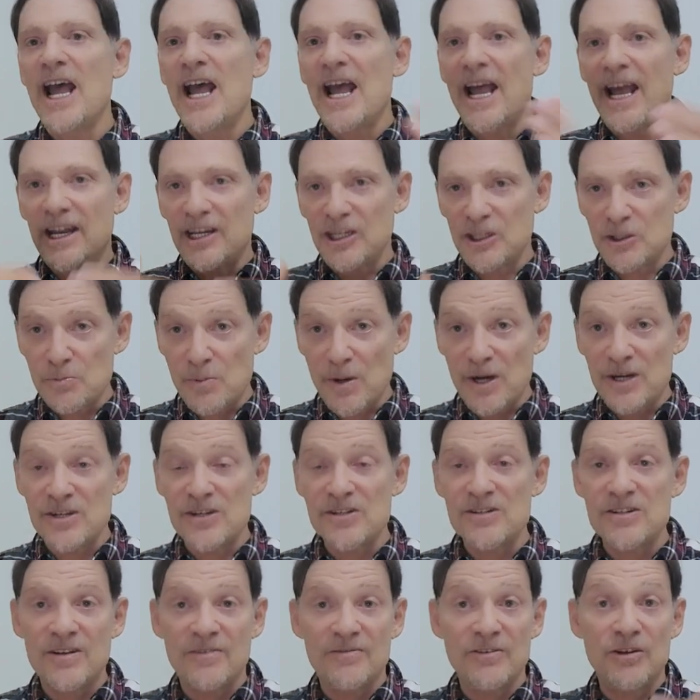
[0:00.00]
and
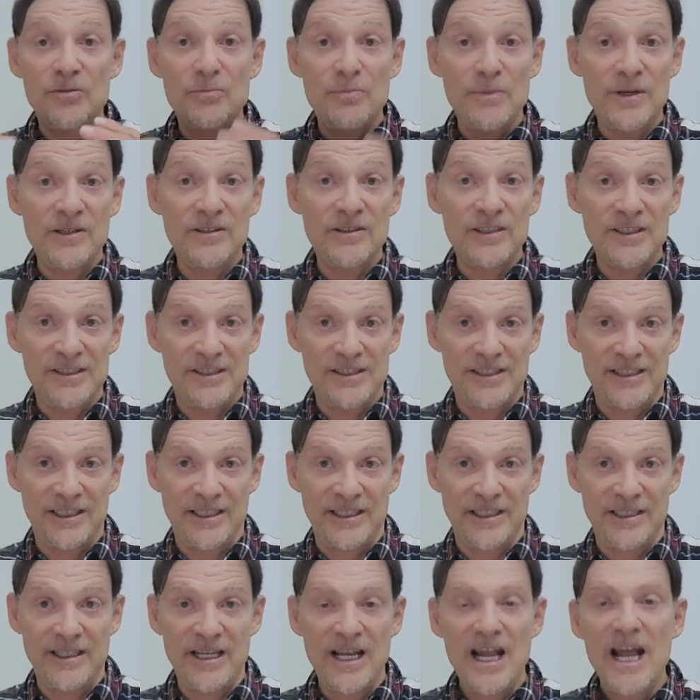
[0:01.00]
expressions of
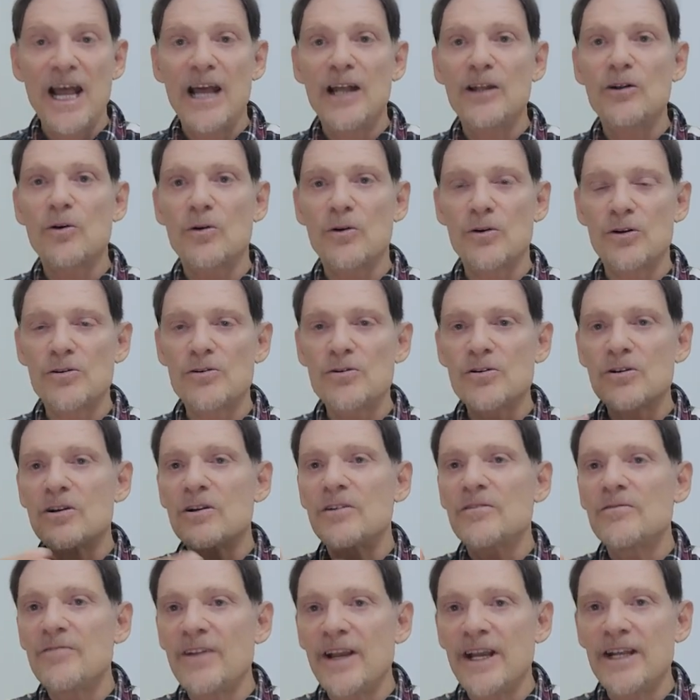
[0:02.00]
humility in order to
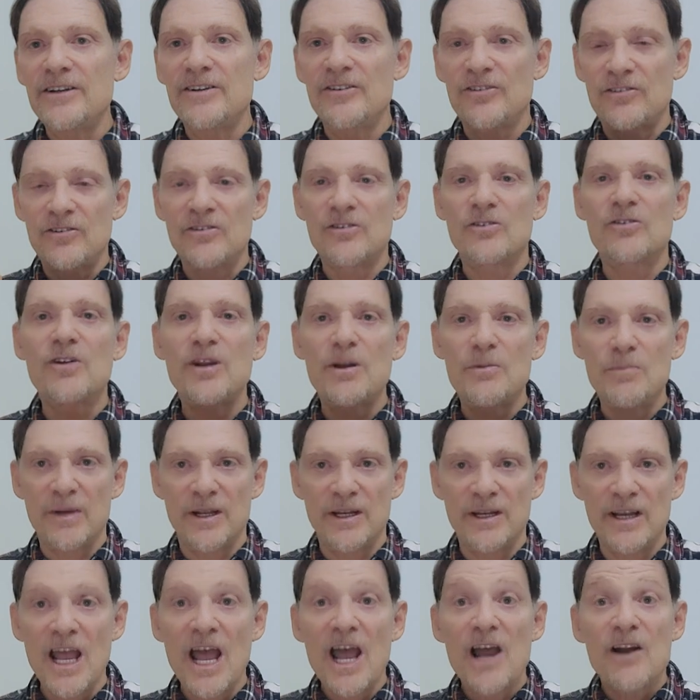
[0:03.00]
convey
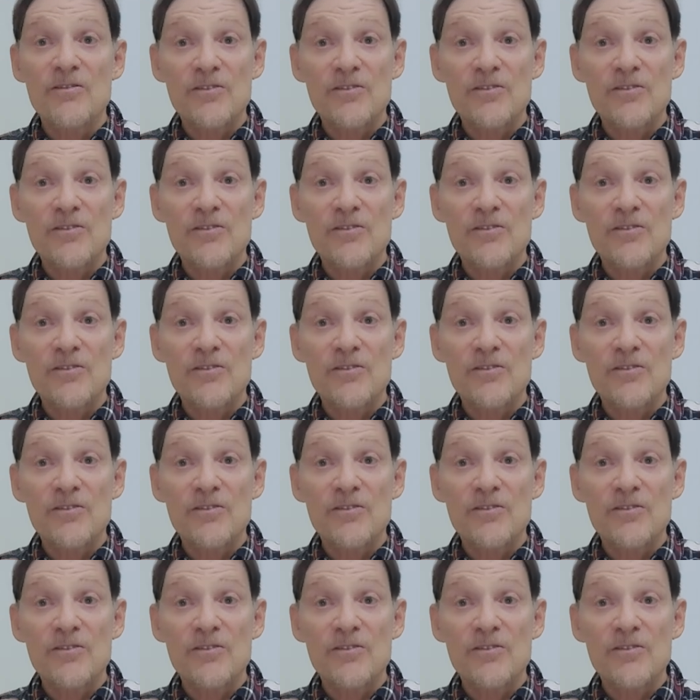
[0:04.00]
disagreement